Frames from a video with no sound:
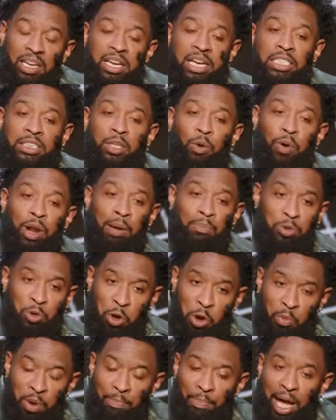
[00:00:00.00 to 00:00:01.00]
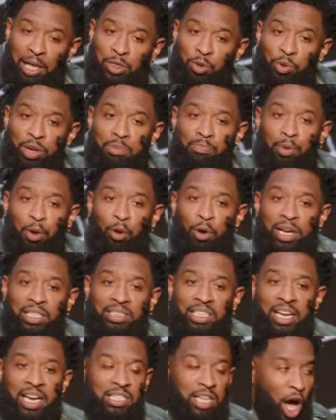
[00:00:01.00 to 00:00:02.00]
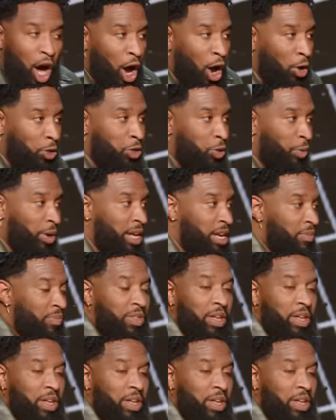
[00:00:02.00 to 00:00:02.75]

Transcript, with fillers: So, what I'm doing with my three boys is all three of